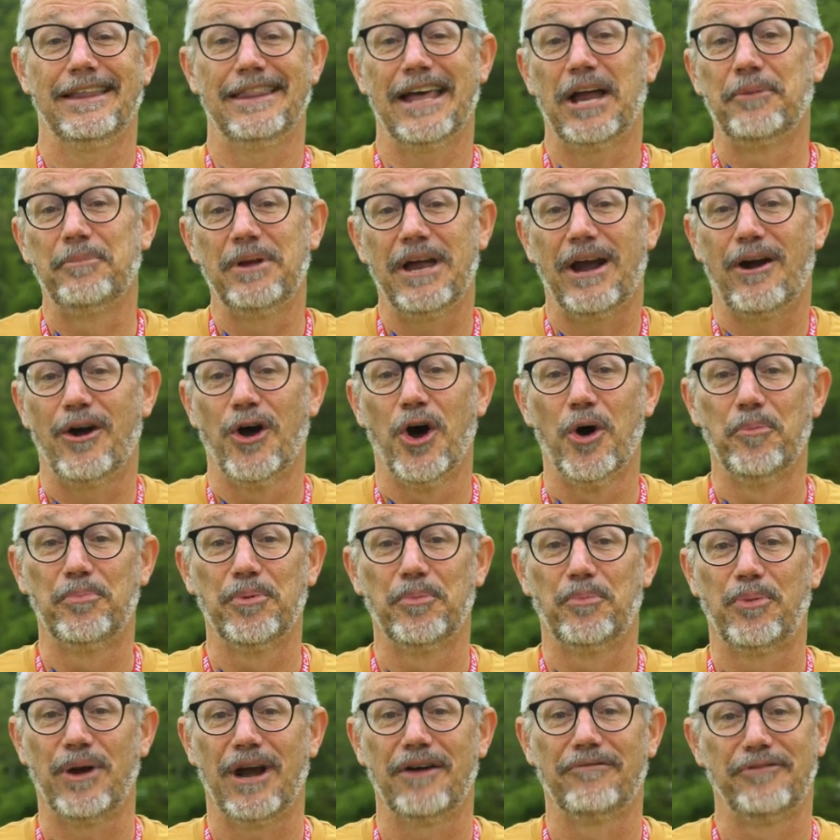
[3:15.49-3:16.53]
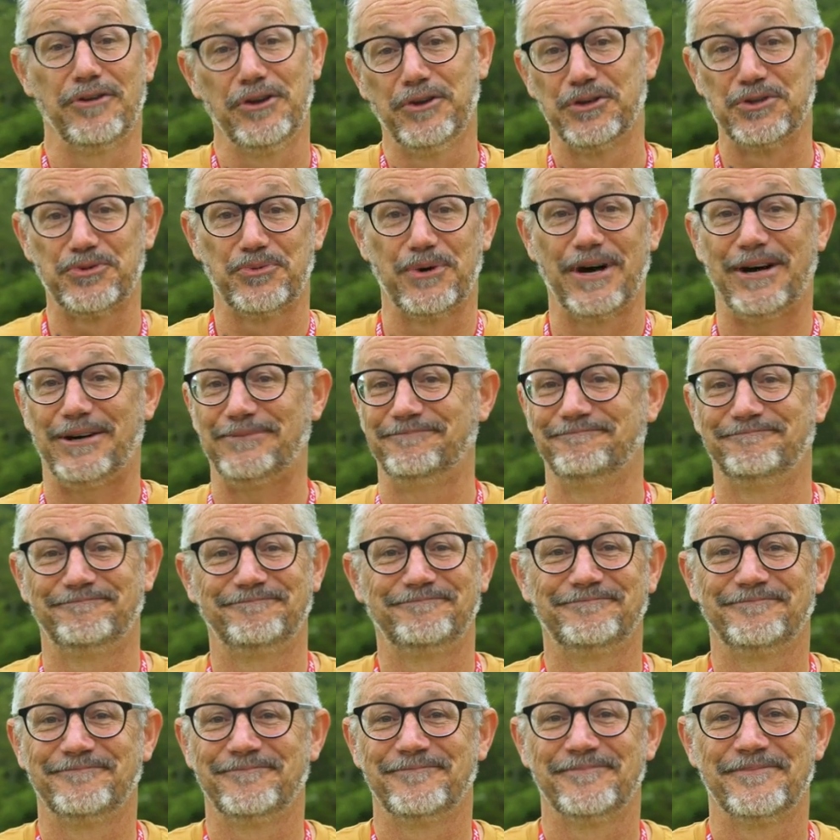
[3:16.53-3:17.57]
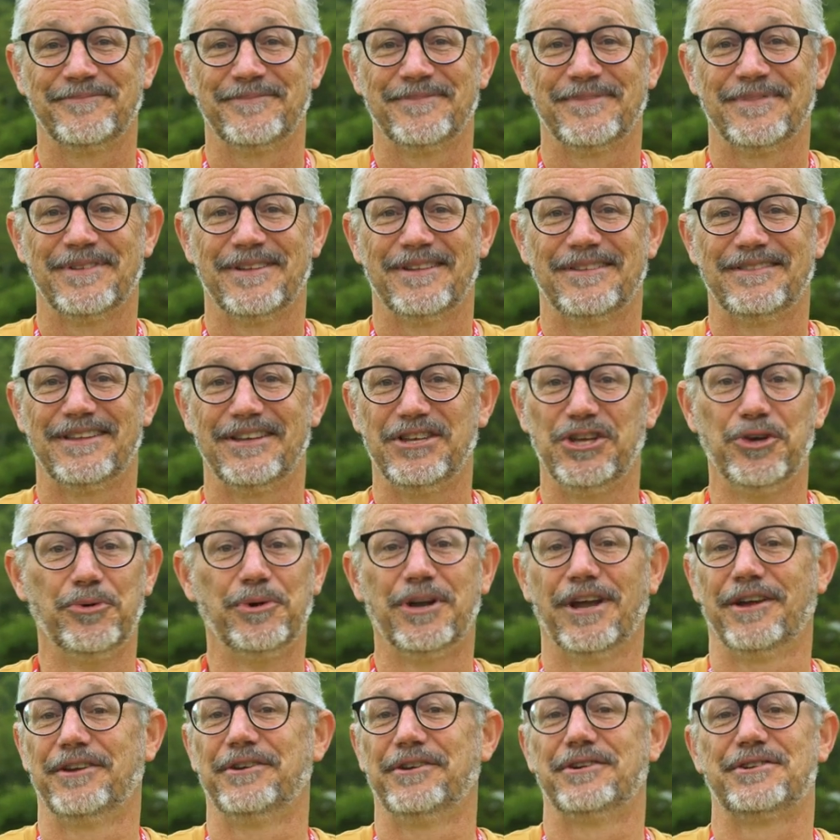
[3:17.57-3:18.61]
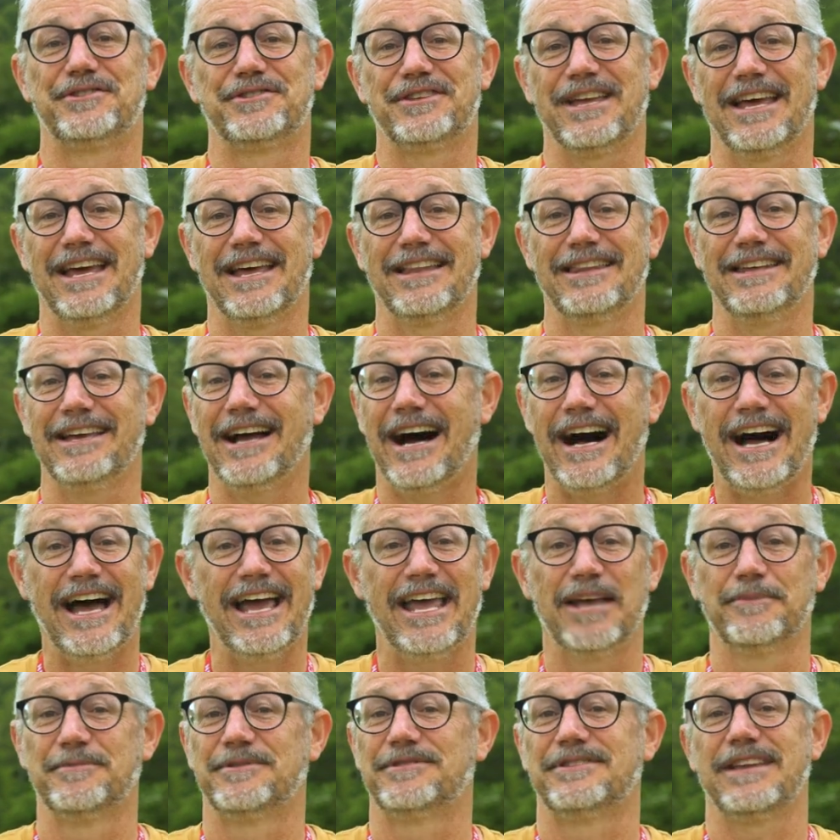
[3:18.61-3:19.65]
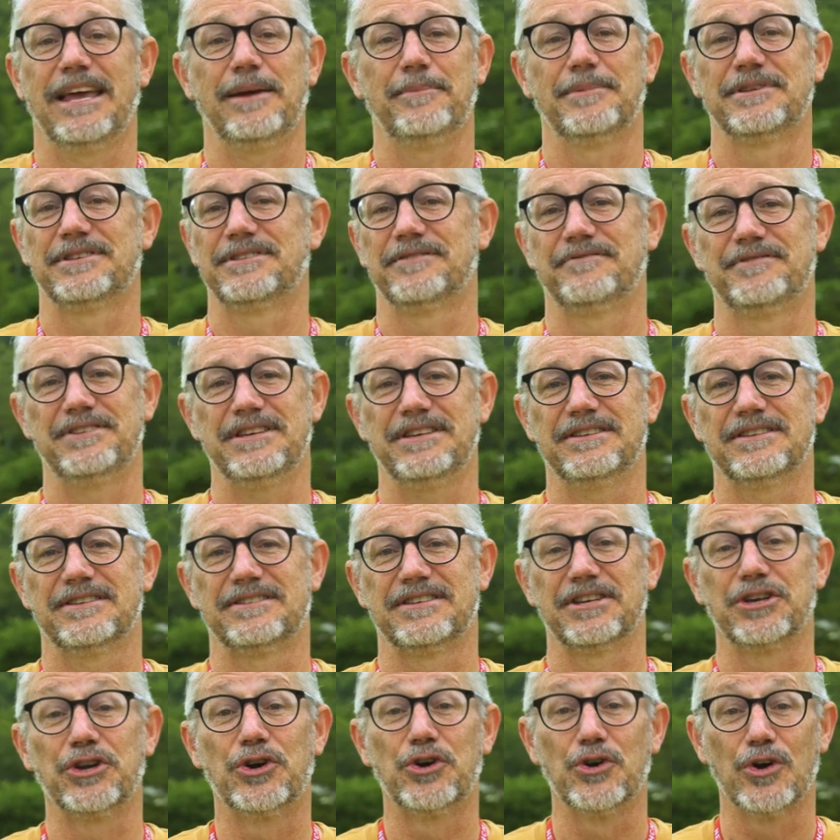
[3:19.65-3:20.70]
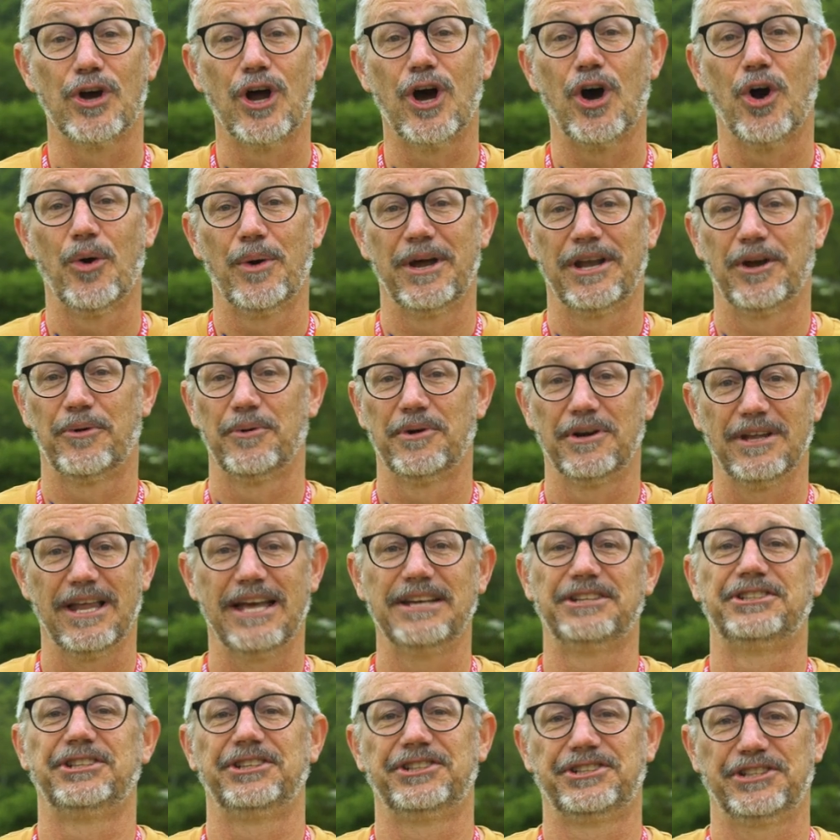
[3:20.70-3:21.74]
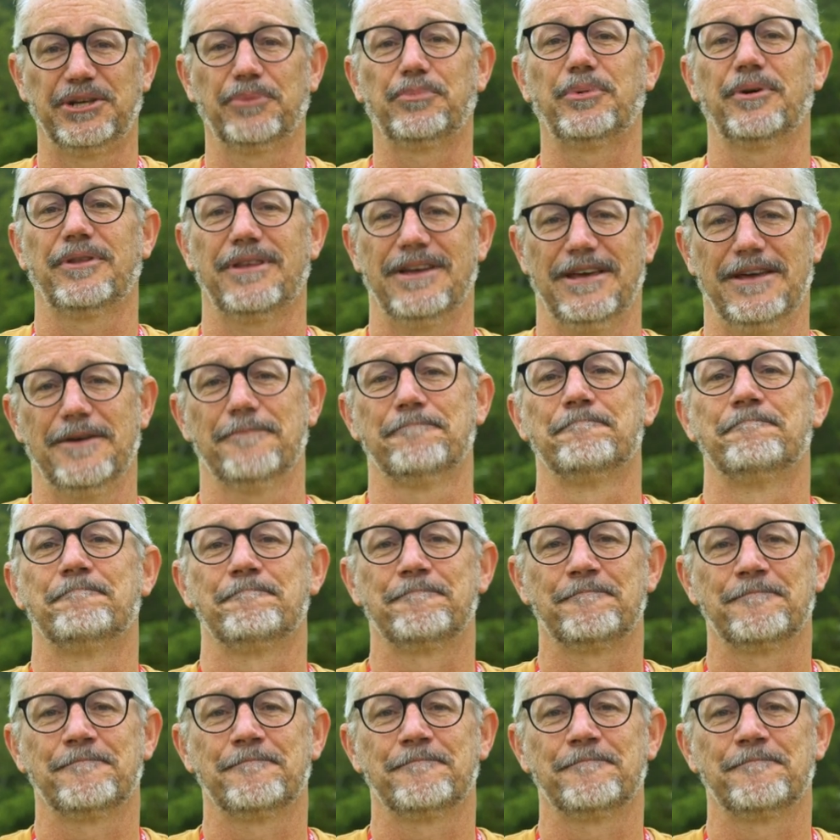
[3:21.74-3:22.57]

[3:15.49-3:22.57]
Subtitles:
And that'd be our hope and prayer for you as well, that you would understand the I am statements of Jesus and grow in a relationship with him.